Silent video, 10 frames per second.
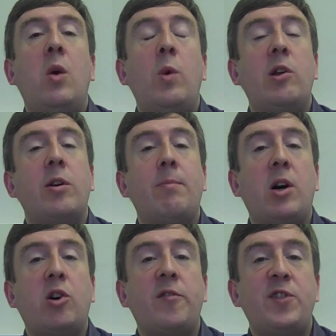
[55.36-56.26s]
We look at
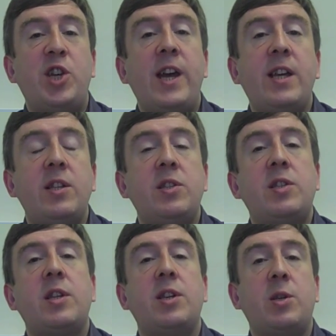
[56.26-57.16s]
Markov
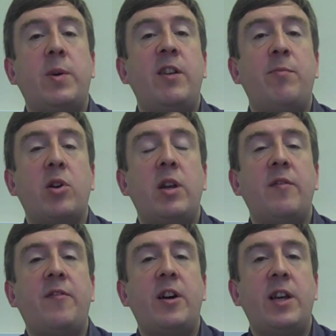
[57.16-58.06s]
chains as a way of modelling
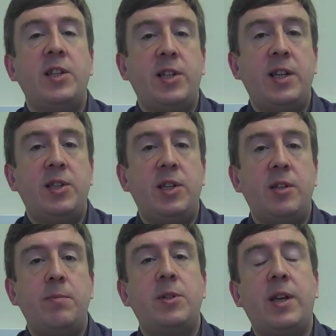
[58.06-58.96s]
finite state
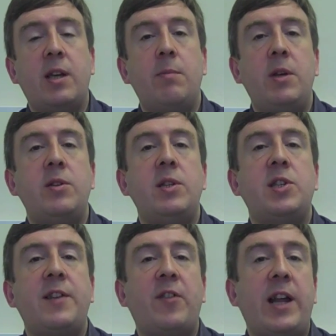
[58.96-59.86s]
systems. They can be used in
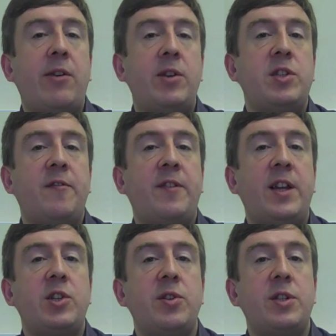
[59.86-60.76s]
several areas of
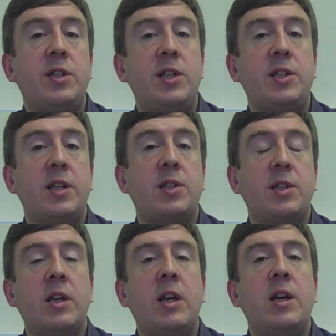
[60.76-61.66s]
financial
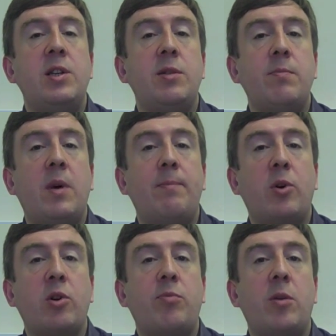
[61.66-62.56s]
statistics to
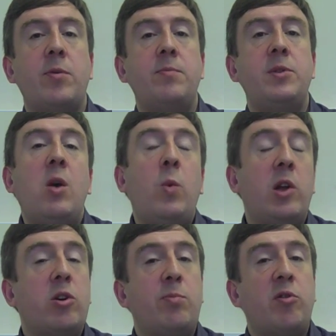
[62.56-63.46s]
model problems. We
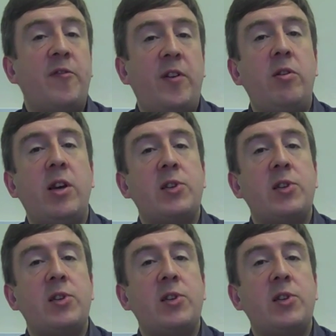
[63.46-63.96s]
look at portfolio